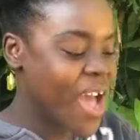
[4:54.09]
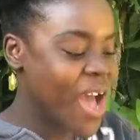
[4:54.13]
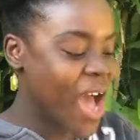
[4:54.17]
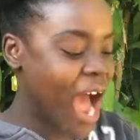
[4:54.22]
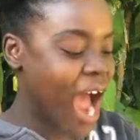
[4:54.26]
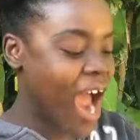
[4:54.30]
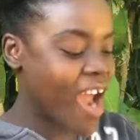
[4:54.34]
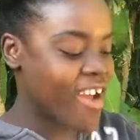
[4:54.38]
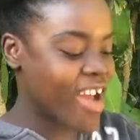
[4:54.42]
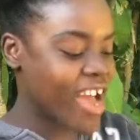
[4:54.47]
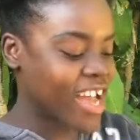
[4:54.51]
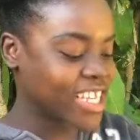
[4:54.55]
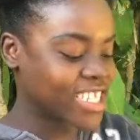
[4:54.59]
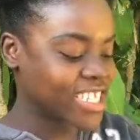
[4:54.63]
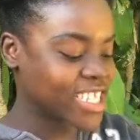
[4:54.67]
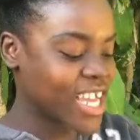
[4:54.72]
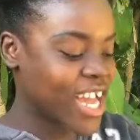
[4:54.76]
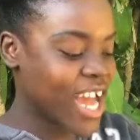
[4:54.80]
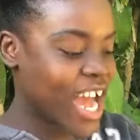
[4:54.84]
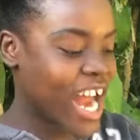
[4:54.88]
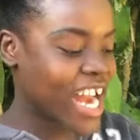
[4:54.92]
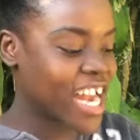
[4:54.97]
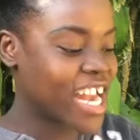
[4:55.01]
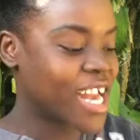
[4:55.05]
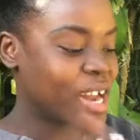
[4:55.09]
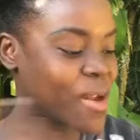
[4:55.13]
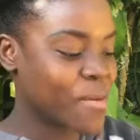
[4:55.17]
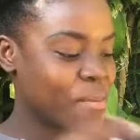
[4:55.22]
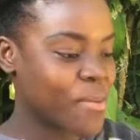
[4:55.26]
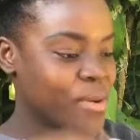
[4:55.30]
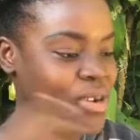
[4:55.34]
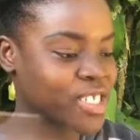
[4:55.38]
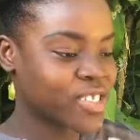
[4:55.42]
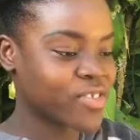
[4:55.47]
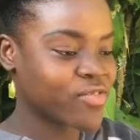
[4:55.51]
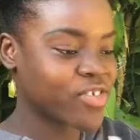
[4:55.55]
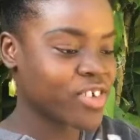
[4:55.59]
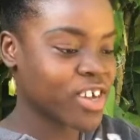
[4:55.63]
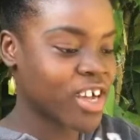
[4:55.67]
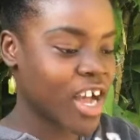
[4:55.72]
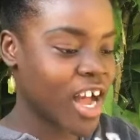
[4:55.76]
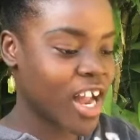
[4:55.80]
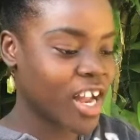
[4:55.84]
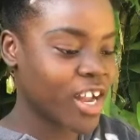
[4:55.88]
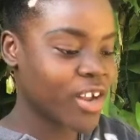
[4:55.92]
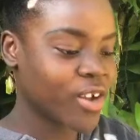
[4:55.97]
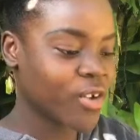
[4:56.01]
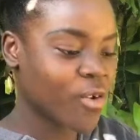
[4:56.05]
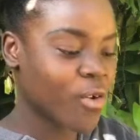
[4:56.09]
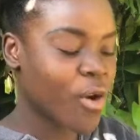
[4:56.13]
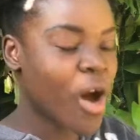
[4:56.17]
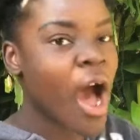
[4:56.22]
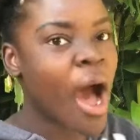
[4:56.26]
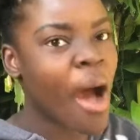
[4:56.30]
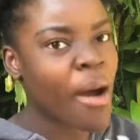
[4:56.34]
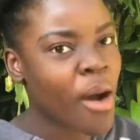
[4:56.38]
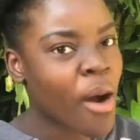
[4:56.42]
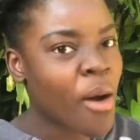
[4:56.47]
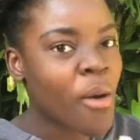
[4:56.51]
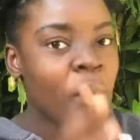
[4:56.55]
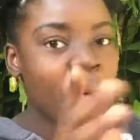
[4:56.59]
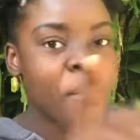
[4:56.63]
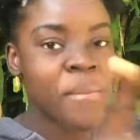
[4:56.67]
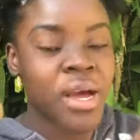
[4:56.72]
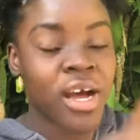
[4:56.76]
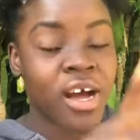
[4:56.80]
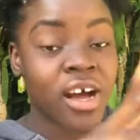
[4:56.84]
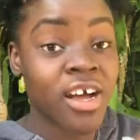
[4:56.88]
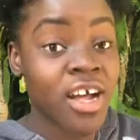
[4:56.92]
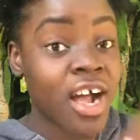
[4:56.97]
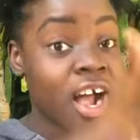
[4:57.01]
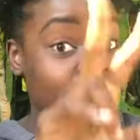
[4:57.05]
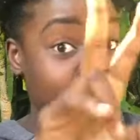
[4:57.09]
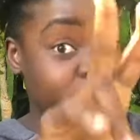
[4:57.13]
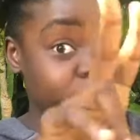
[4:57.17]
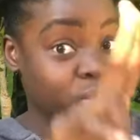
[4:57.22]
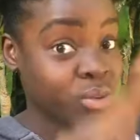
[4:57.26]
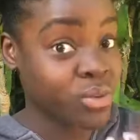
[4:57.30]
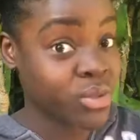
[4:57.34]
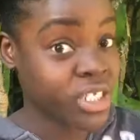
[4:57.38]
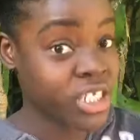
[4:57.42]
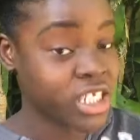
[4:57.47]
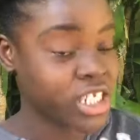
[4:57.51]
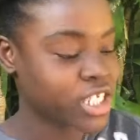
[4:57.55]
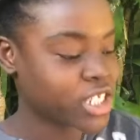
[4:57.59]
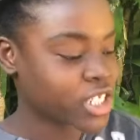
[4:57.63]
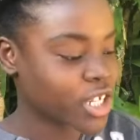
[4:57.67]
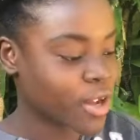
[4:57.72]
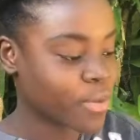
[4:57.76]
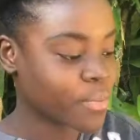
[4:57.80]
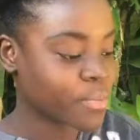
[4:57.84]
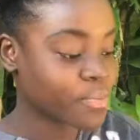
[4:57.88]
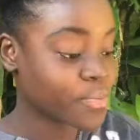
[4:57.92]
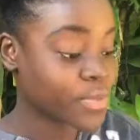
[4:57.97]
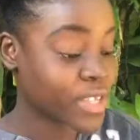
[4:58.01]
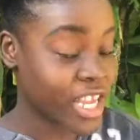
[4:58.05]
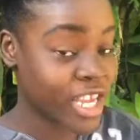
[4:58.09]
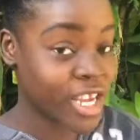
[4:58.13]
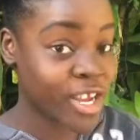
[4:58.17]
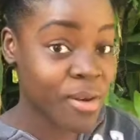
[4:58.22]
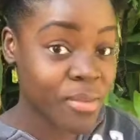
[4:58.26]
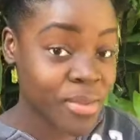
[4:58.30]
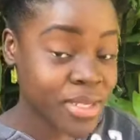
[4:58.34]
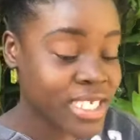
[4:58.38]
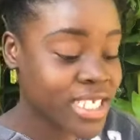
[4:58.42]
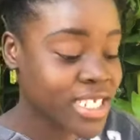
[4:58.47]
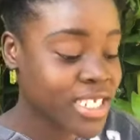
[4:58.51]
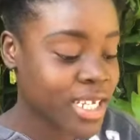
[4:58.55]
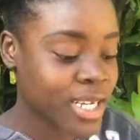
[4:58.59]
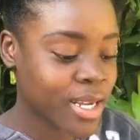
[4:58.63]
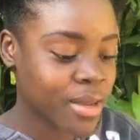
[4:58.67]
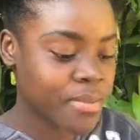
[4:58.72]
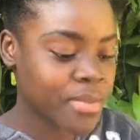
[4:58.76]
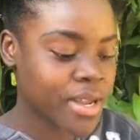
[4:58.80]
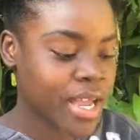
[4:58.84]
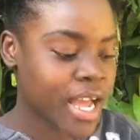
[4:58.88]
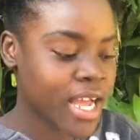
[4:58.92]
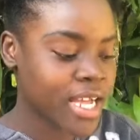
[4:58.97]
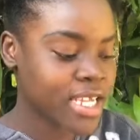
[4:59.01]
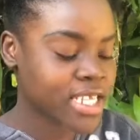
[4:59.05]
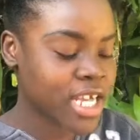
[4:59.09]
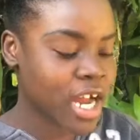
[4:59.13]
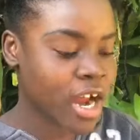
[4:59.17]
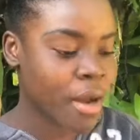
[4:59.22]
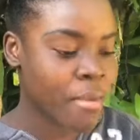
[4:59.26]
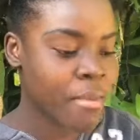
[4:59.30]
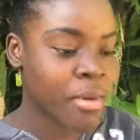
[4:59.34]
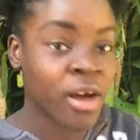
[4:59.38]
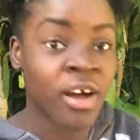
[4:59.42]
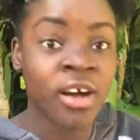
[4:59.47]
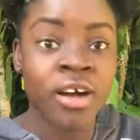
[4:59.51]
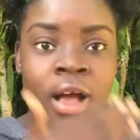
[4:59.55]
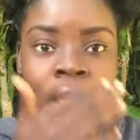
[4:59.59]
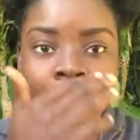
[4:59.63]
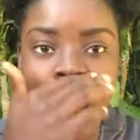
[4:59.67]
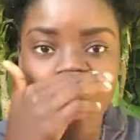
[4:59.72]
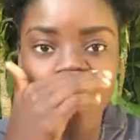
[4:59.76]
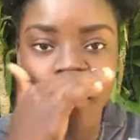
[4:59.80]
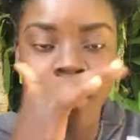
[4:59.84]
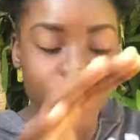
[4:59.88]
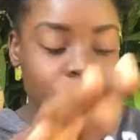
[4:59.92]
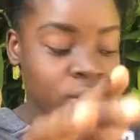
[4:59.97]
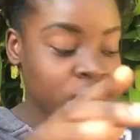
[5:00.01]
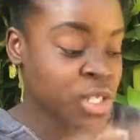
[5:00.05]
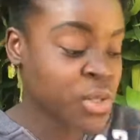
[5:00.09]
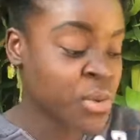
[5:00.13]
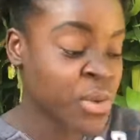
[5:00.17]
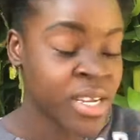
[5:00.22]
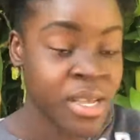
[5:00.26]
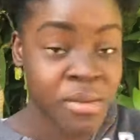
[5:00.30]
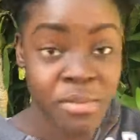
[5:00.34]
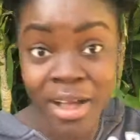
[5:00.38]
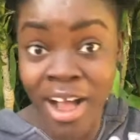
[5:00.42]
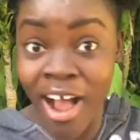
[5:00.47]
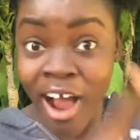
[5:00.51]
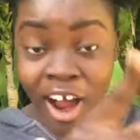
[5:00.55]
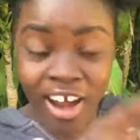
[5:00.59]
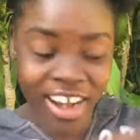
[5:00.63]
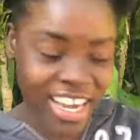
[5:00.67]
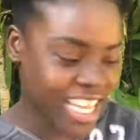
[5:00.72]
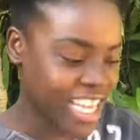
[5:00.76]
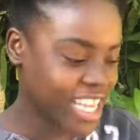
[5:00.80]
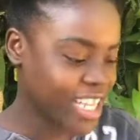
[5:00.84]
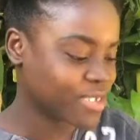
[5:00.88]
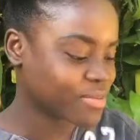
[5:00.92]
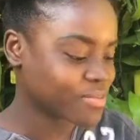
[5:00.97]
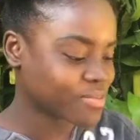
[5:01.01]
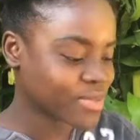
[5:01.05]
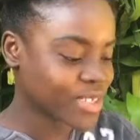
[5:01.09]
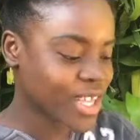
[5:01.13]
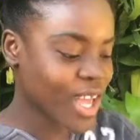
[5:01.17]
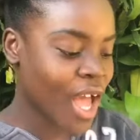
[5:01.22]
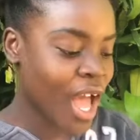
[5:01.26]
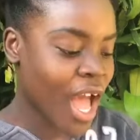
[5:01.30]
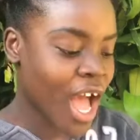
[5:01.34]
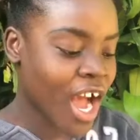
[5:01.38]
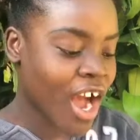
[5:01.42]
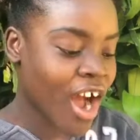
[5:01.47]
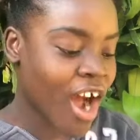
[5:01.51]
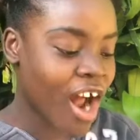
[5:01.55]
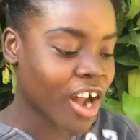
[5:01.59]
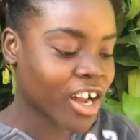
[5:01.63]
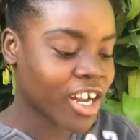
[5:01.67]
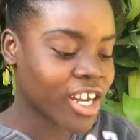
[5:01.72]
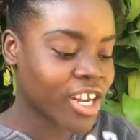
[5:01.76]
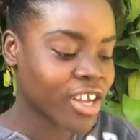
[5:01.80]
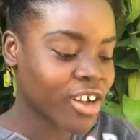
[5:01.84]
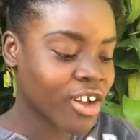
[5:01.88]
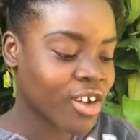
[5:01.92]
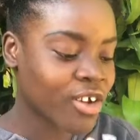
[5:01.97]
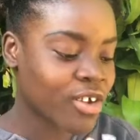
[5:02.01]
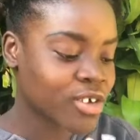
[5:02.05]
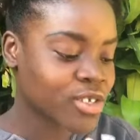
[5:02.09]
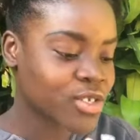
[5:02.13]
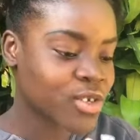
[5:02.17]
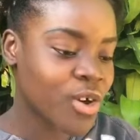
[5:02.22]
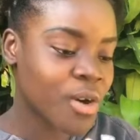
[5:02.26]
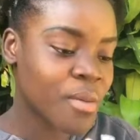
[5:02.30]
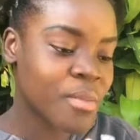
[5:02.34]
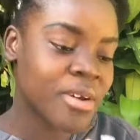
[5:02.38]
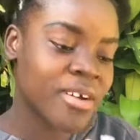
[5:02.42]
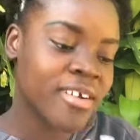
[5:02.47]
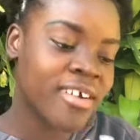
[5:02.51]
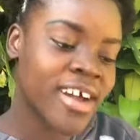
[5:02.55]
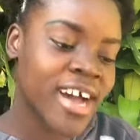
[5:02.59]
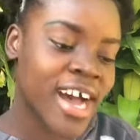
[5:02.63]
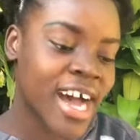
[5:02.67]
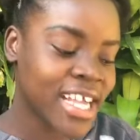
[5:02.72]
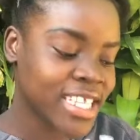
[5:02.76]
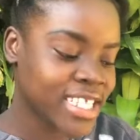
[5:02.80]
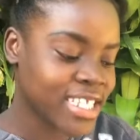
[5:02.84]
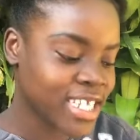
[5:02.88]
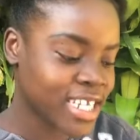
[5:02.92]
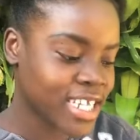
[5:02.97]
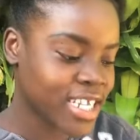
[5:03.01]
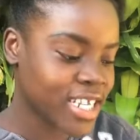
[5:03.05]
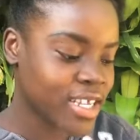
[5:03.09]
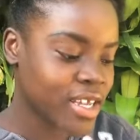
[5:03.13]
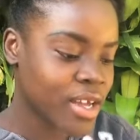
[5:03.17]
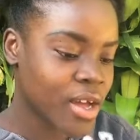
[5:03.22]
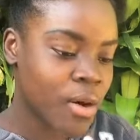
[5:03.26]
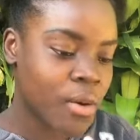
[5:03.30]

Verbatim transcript: All right. Another person for calling now. Oh, me go call two teacher. You hear my teacher them nice? All right, me go call my cousin named Carleen. Carleen, I go cuss out me rotted.